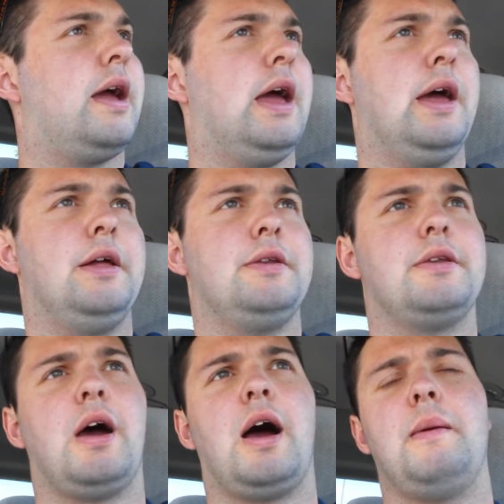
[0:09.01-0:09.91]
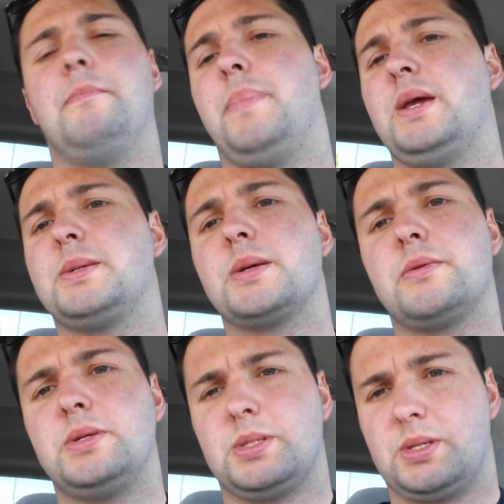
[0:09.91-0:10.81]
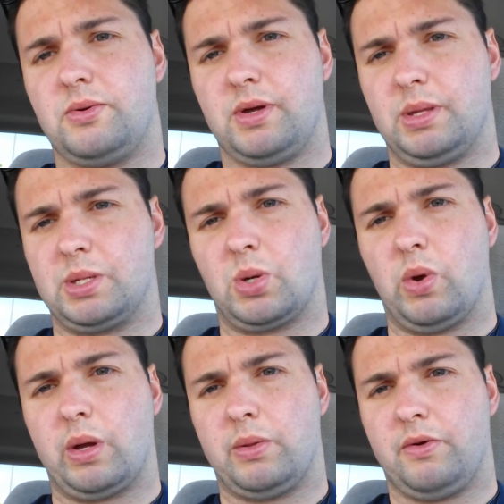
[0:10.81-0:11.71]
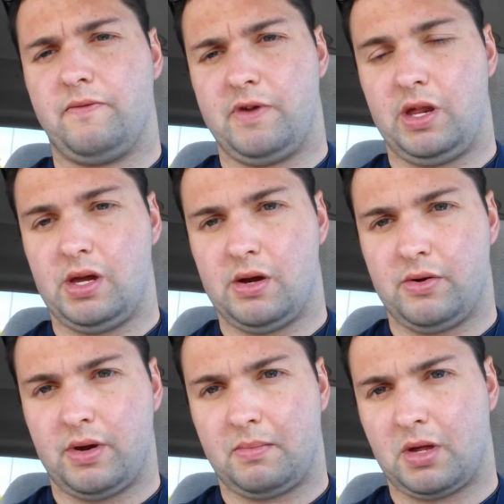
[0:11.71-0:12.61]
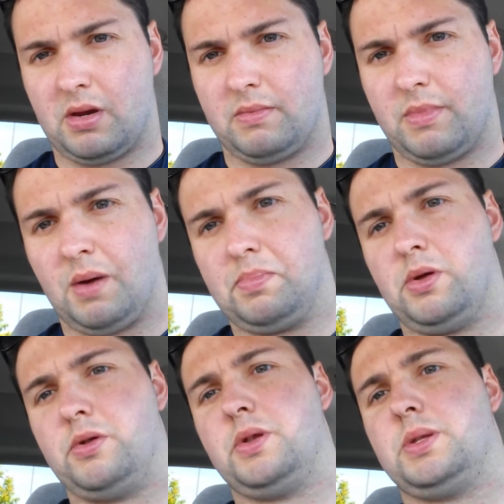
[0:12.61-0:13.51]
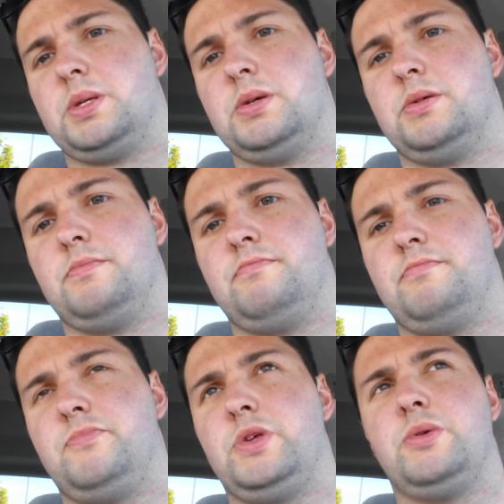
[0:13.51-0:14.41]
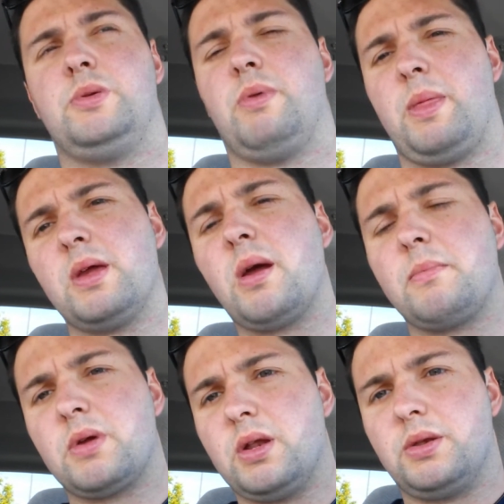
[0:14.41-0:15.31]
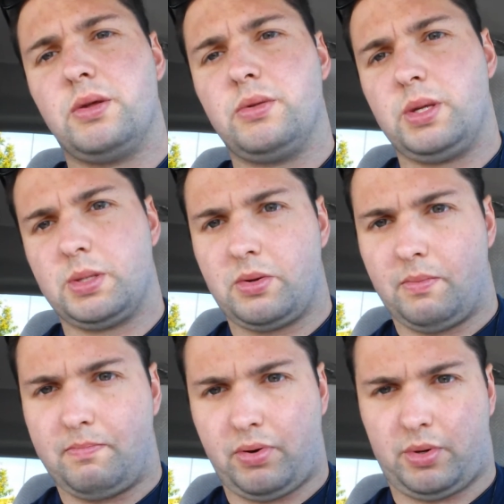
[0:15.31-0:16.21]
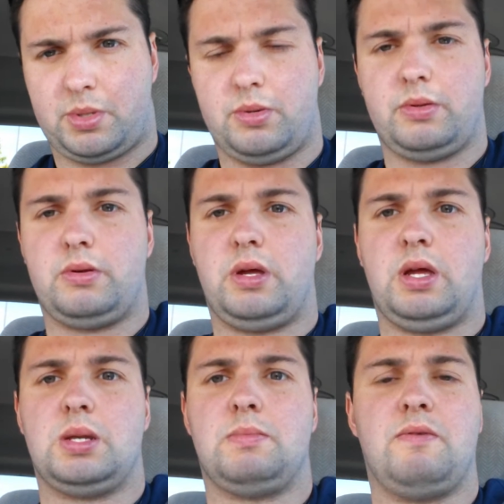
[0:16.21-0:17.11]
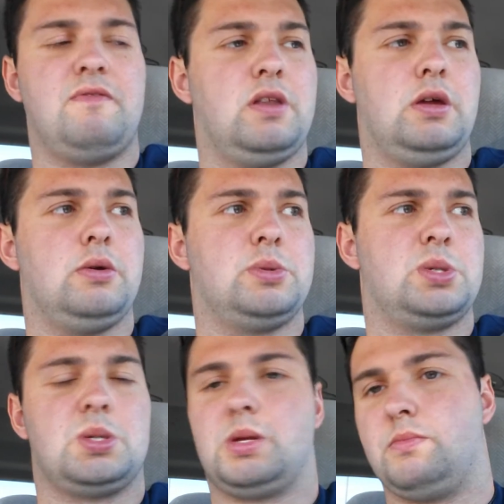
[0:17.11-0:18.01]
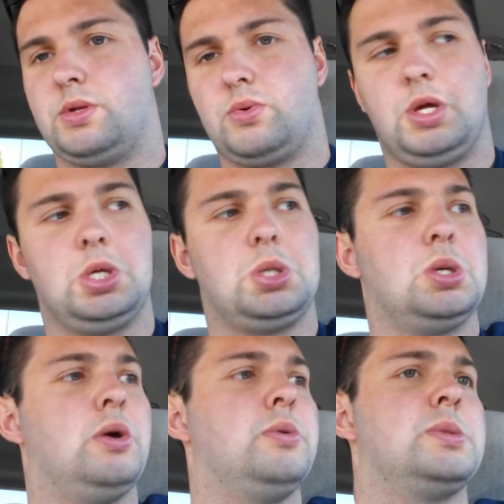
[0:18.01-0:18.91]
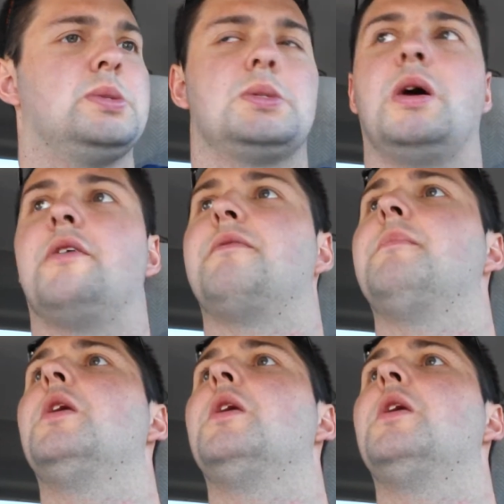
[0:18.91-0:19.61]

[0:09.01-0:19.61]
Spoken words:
And I'm basically just doing this quick little video, and I'm going to upload it to YouTube. I think I'm going to do these little personal, little intimate videos just in between shows and stuff.